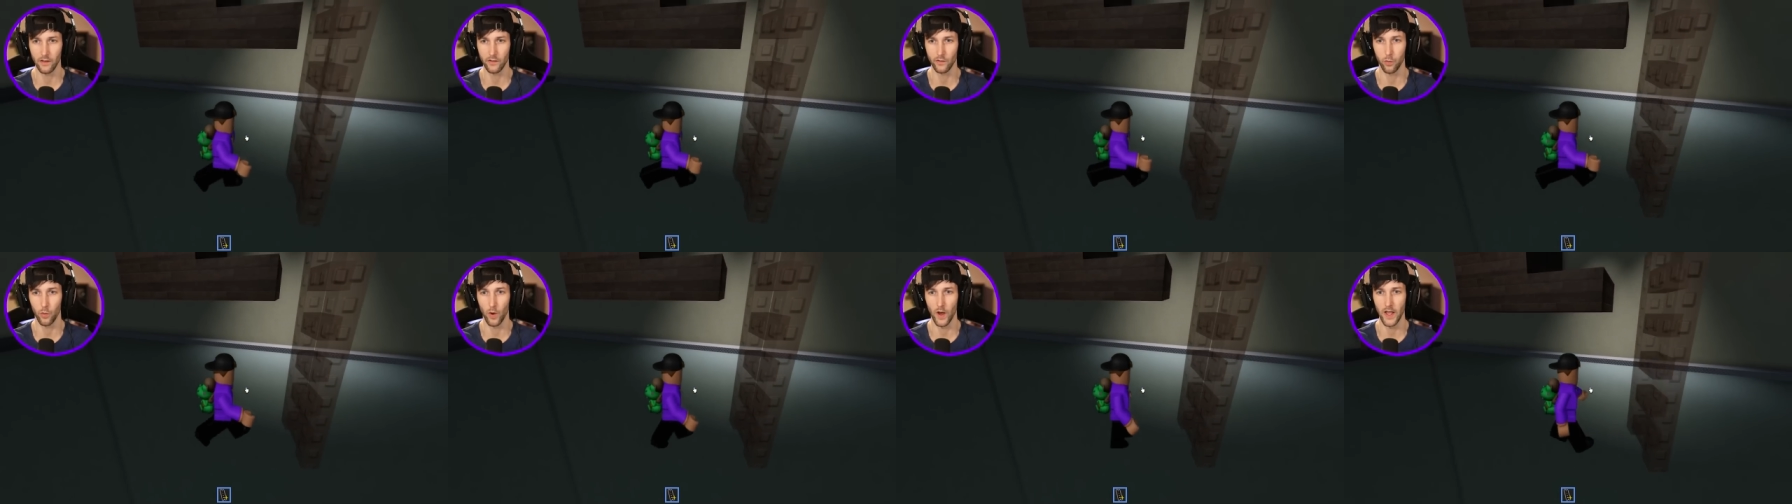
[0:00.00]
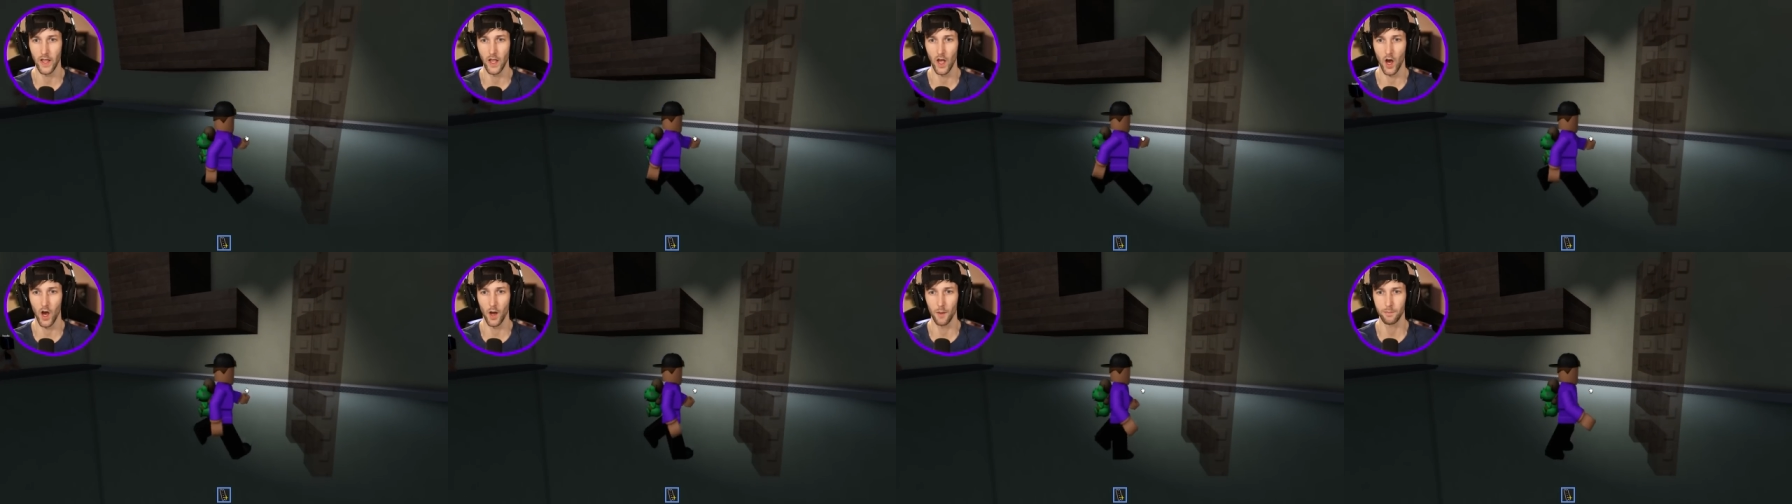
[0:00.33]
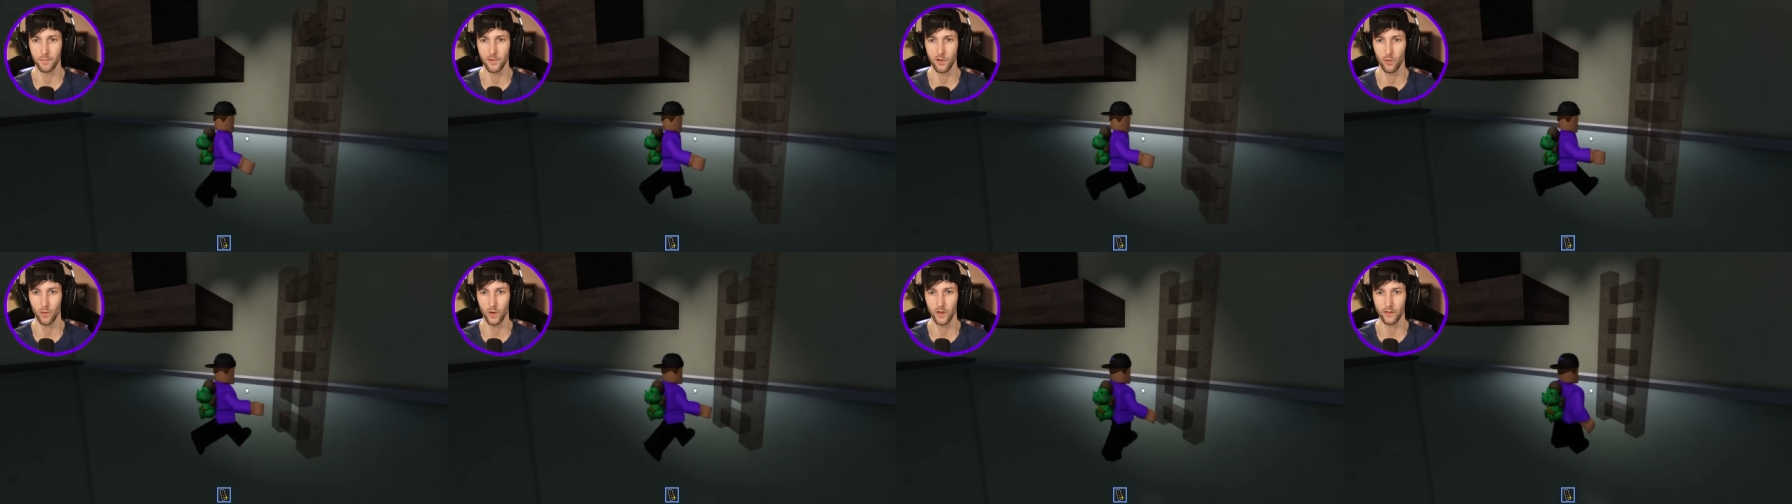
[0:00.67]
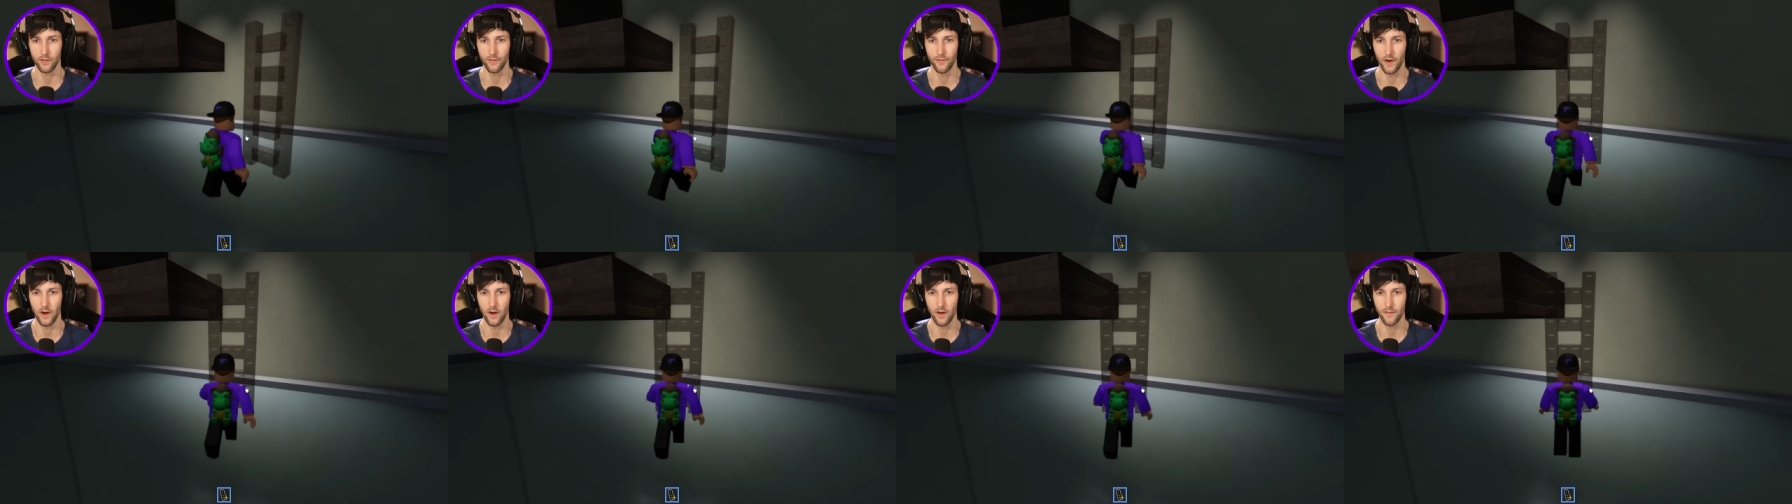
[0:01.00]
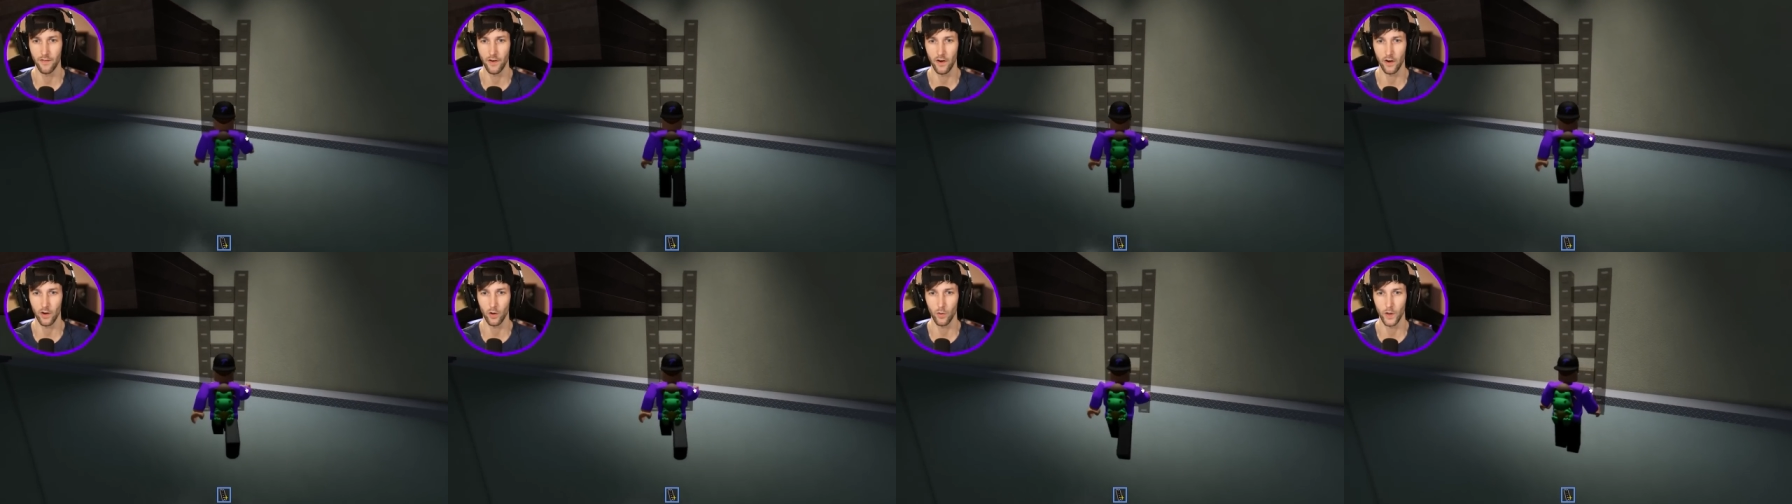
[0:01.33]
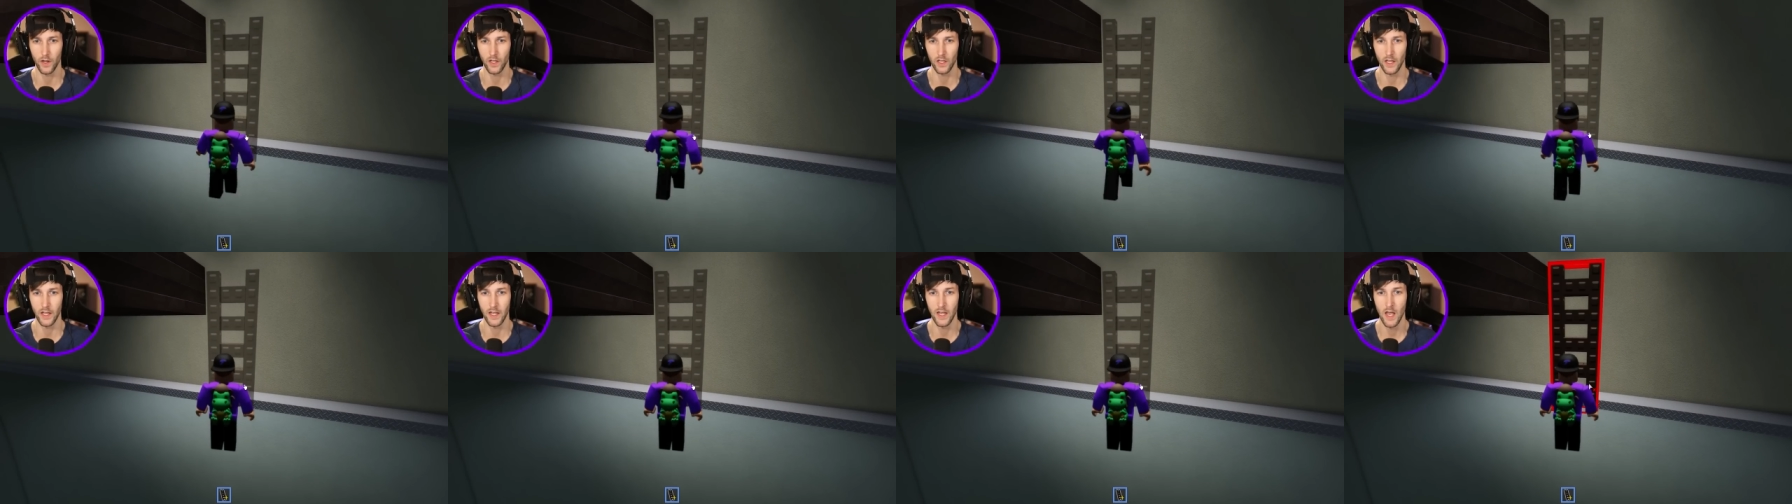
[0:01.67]
his way up to us very, very
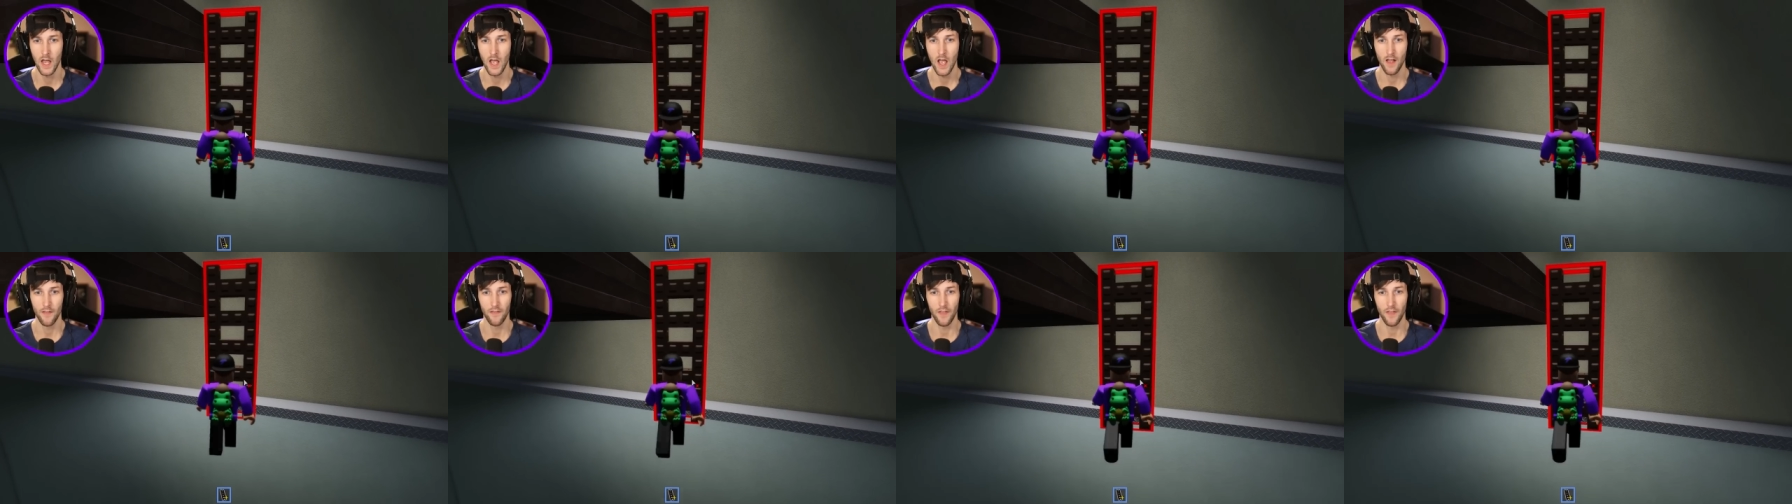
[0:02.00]
quickly.